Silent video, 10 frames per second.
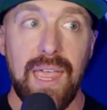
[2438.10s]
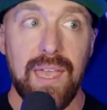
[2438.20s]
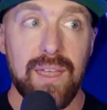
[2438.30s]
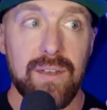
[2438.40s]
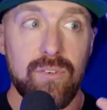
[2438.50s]

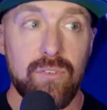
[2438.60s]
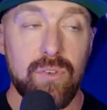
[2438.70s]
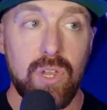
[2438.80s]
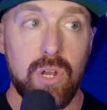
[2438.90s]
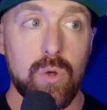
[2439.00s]
and
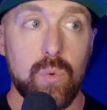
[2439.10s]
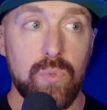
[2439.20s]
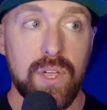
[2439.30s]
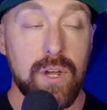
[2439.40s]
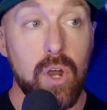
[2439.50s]
you know
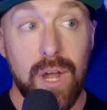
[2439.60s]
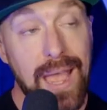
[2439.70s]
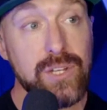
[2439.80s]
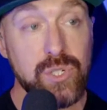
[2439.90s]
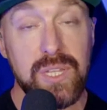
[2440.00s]
there are
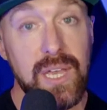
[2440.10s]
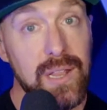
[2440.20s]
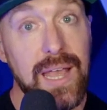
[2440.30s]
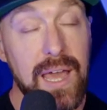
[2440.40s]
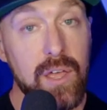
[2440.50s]
actually
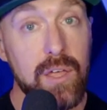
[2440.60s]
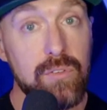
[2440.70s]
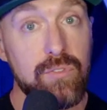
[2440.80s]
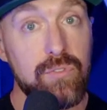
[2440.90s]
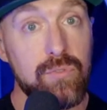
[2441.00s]
a lot
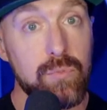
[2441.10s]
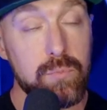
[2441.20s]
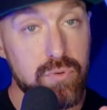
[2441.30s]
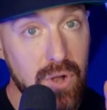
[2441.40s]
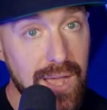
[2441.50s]
of
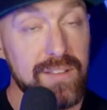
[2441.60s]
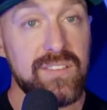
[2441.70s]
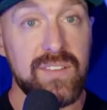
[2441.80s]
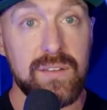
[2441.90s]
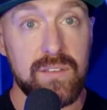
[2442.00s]

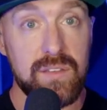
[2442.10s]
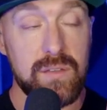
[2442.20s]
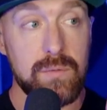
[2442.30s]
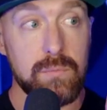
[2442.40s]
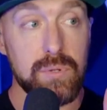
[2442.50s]

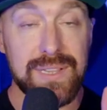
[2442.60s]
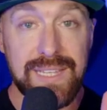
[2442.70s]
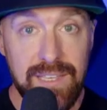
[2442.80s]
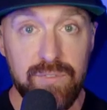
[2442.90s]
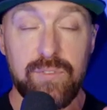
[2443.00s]
Protestant
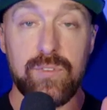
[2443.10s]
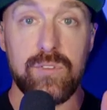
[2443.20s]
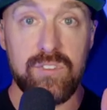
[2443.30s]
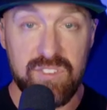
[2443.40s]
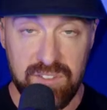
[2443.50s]
belief
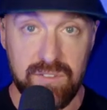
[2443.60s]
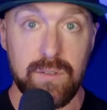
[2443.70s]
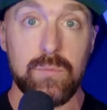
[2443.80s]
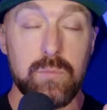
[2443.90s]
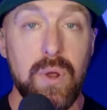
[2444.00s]

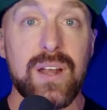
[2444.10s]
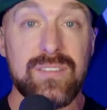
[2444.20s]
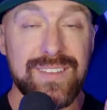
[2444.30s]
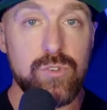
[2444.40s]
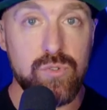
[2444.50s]
systems,
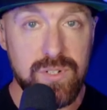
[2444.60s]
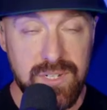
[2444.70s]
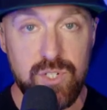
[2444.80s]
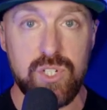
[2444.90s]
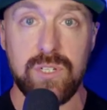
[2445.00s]
Protestant
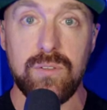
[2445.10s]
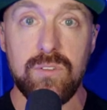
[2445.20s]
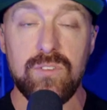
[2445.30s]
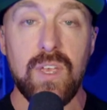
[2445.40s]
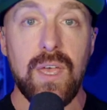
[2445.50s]

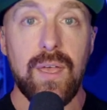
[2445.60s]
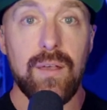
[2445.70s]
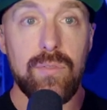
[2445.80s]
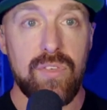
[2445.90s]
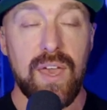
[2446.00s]
traditions
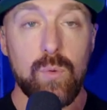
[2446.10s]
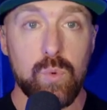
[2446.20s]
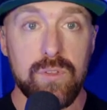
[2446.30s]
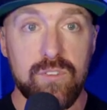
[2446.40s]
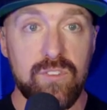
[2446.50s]
that
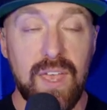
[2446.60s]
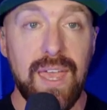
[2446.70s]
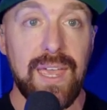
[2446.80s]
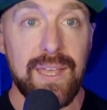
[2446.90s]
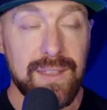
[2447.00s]
would
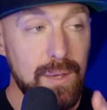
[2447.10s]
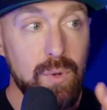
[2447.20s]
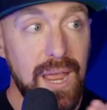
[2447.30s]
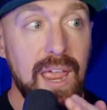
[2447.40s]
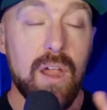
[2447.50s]
say, that
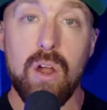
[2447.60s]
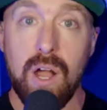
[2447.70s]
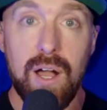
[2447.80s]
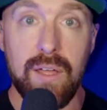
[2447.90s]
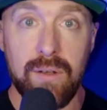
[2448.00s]
would err
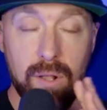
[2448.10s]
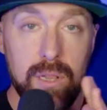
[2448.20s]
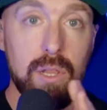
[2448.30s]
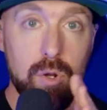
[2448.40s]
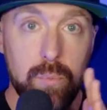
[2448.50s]
on a
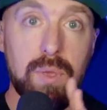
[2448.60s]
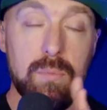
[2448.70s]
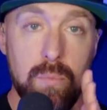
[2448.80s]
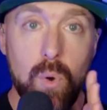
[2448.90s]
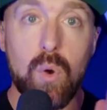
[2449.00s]
little
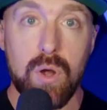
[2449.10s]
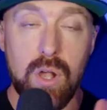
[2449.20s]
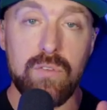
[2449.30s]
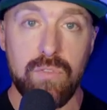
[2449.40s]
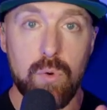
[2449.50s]
bit more
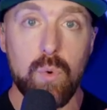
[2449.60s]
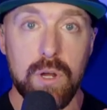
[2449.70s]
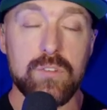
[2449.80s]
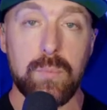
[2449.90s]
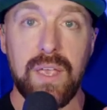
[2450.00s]
of the
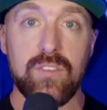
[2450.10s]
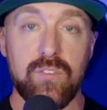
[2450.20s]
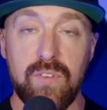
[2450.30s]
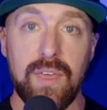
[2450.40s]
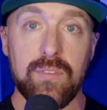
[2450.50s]
works
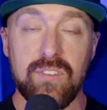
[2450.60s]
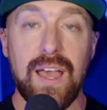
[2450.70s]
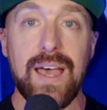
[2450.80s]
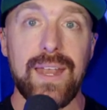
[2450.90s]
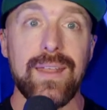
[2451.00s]
based faith
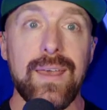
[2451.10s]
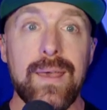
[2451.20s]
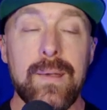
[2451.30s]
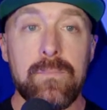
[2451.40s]
side.